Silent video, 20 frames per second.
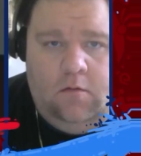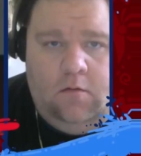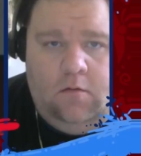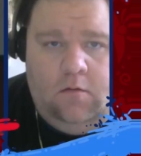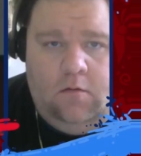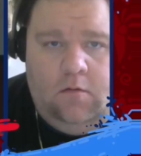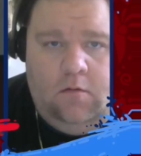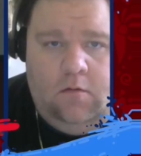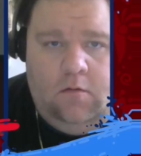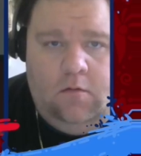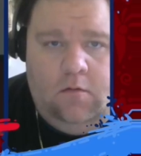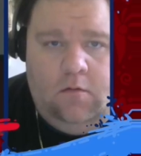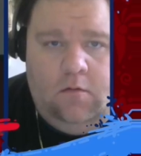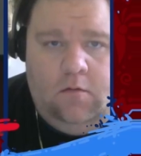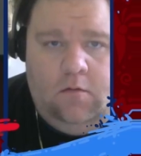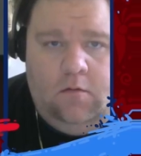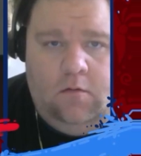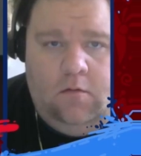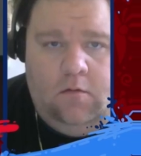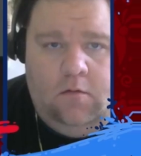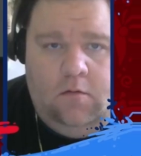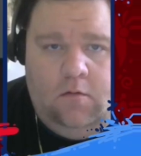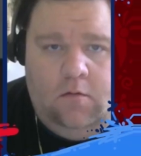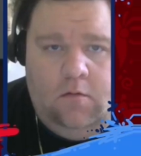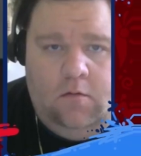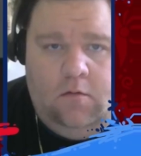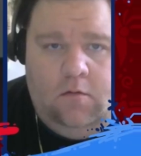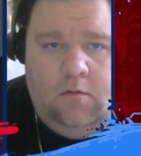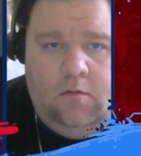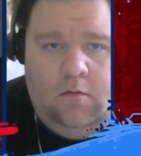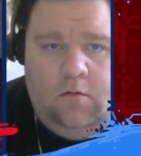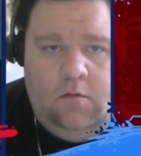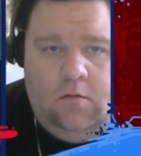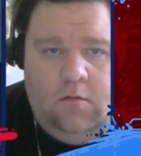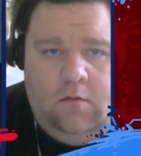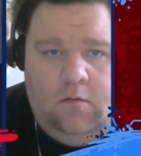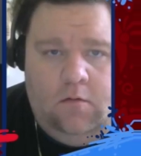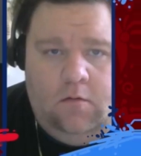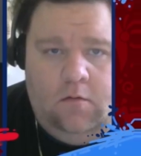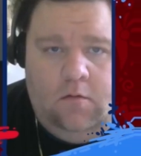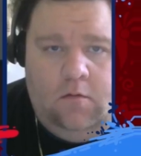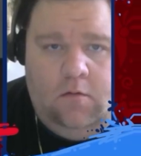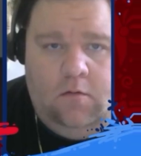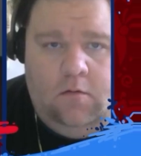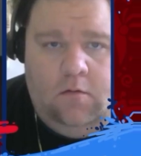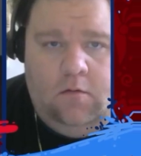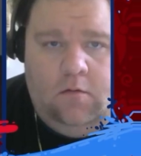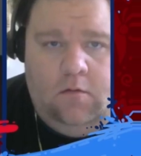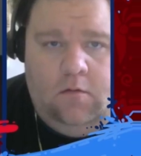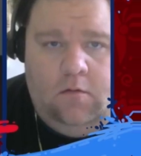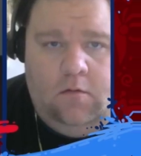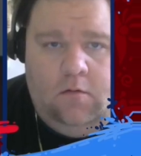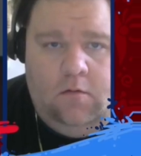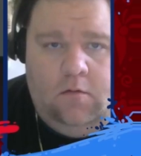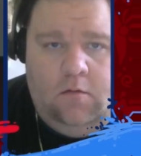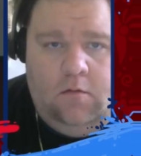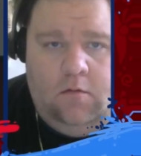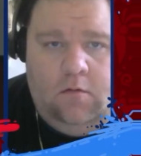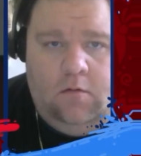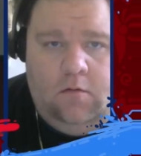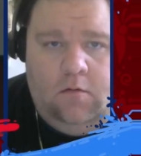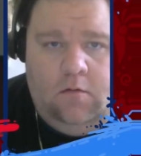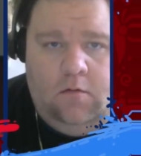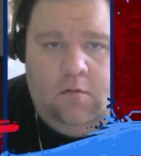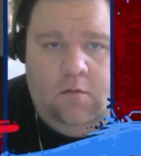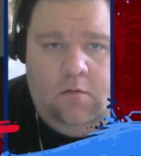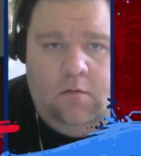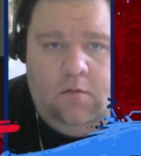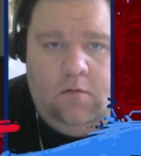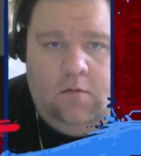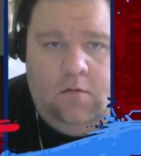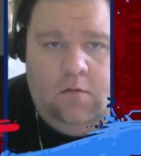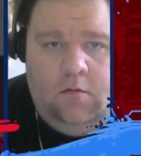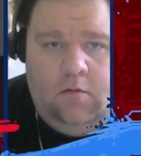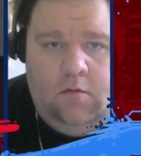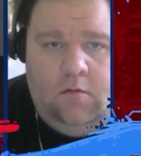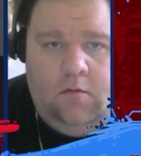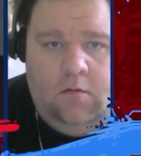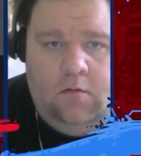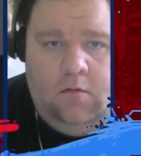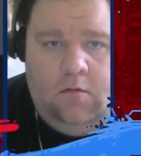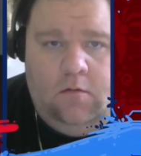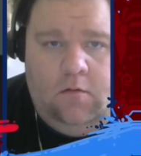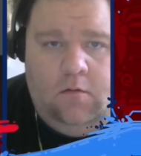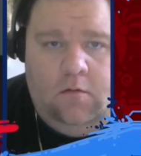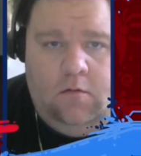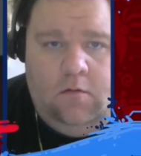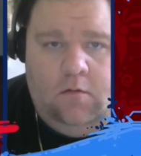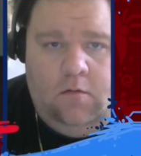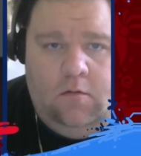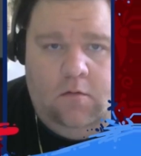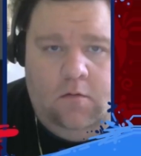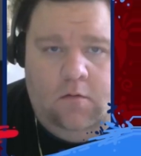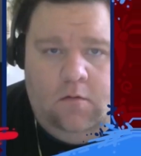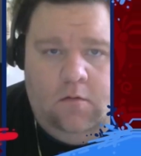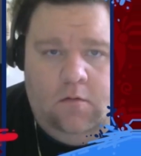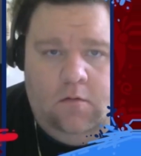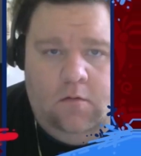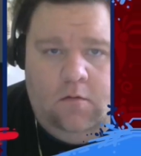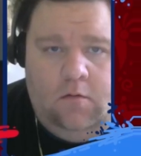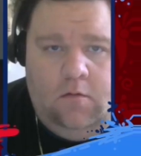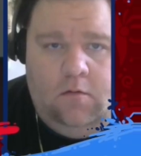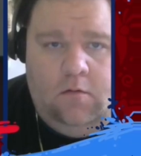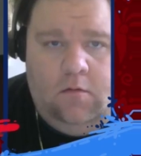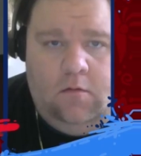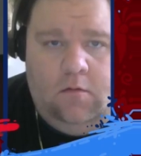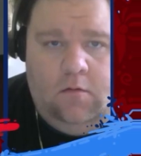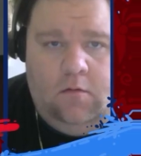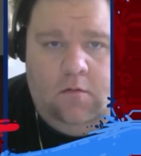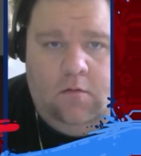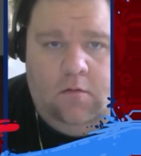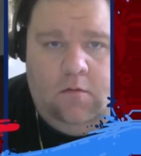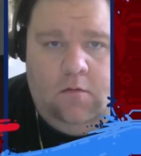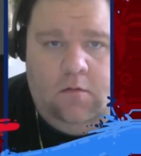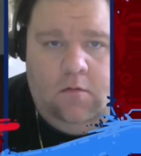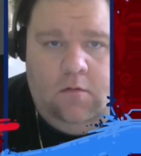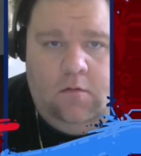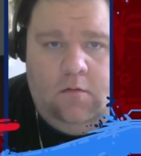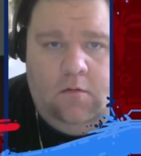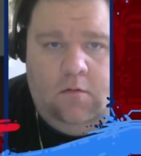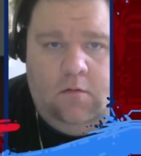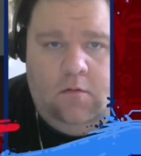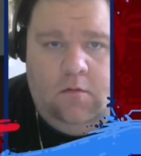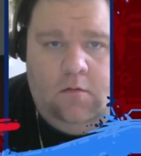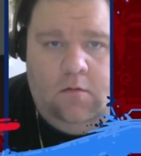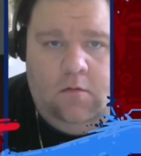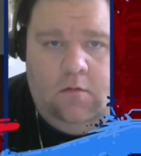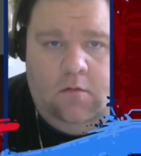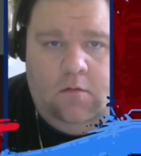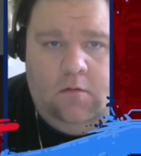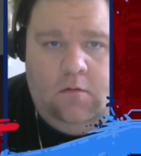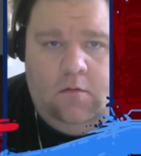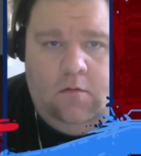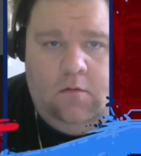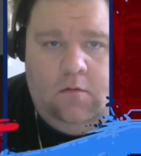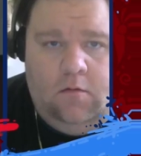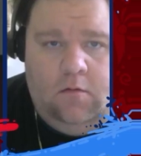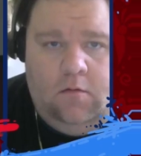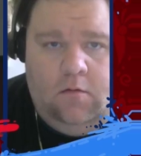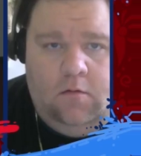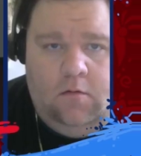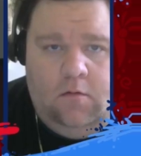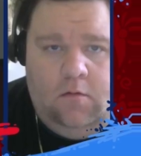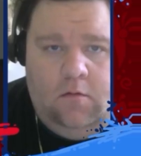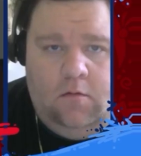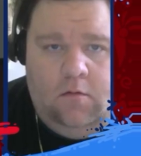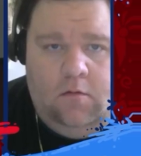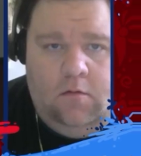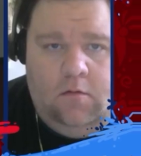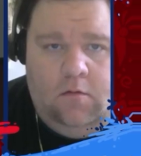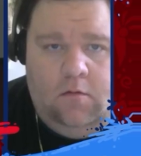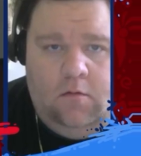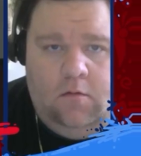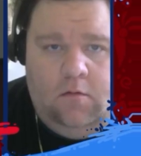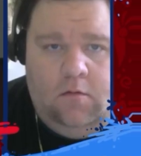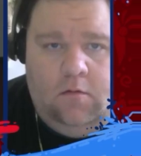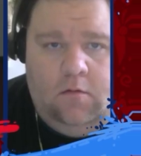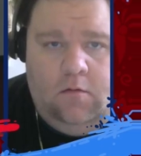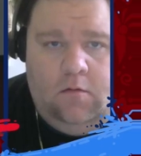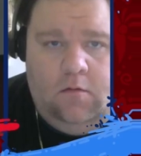This person isn't speaking.